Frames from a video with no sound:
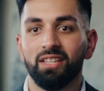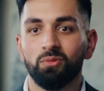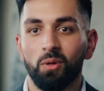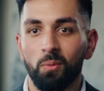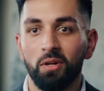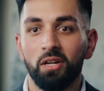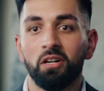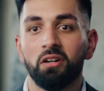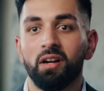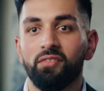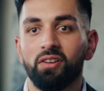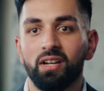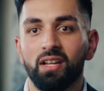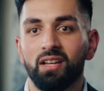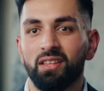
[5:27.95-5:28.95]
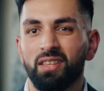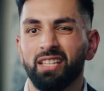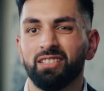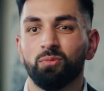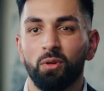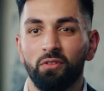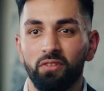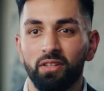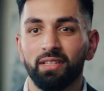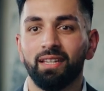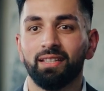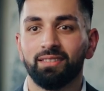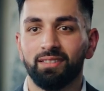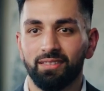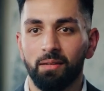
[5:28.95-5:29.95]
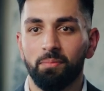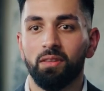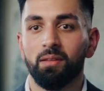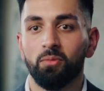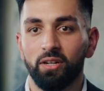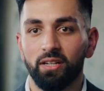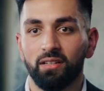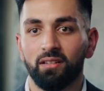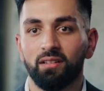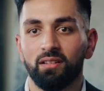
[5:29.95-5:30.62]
why we're here every day, and that's what really gets us up in the morning.